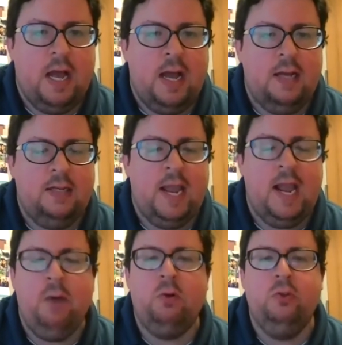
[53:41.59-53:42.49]
Uh,
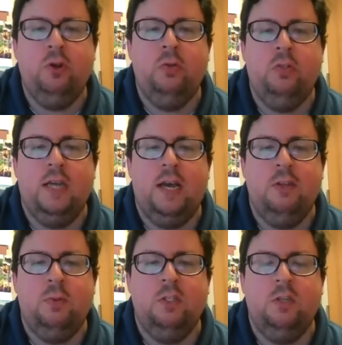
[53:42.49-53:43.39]
Carol notes, uh,
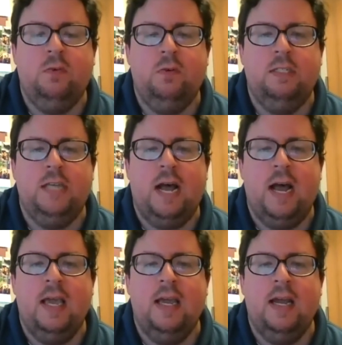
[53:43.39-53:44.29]
this one's for
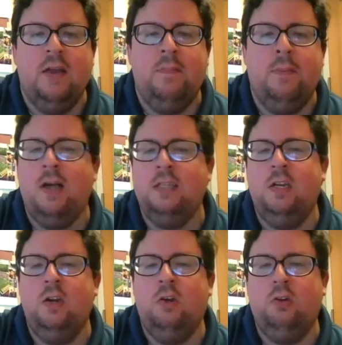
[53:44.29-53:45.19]
Sy. Uh, the
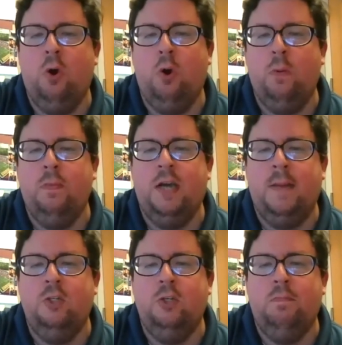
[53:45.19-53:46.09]
Boston Globe
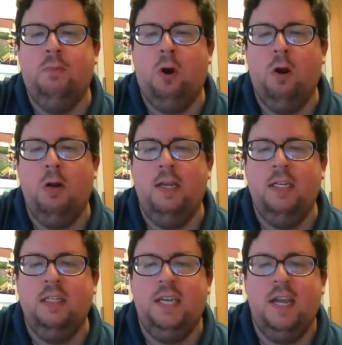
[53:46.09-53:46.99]
dubbed you part
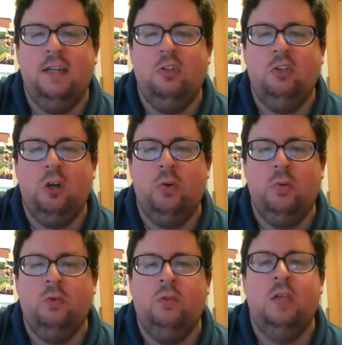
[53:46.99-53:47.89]
Indiana
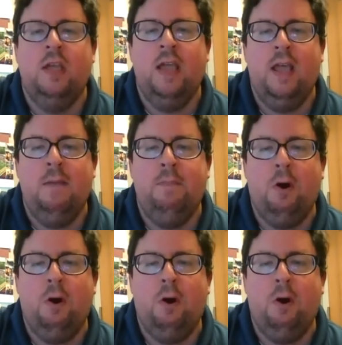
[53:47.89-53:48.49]
Jones and